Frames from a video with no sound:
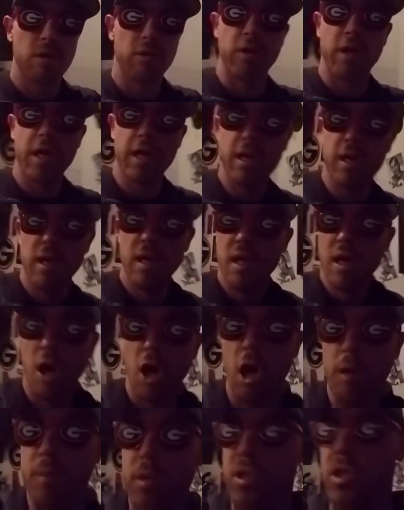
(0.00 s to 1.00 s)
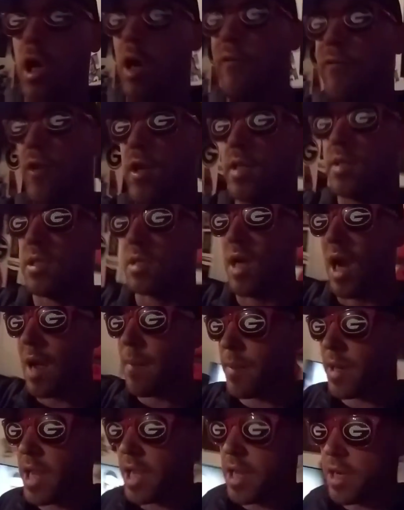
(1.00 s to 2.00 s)
Okay, Auburn's offense
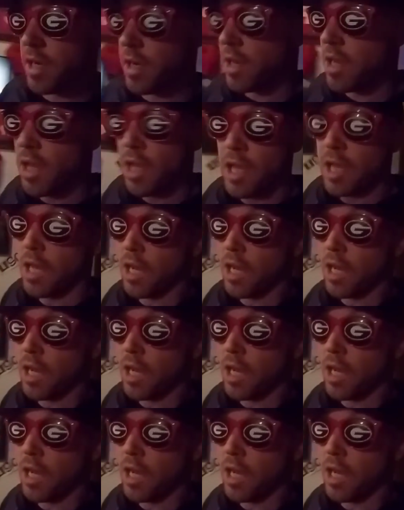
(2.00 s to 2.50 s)
dominated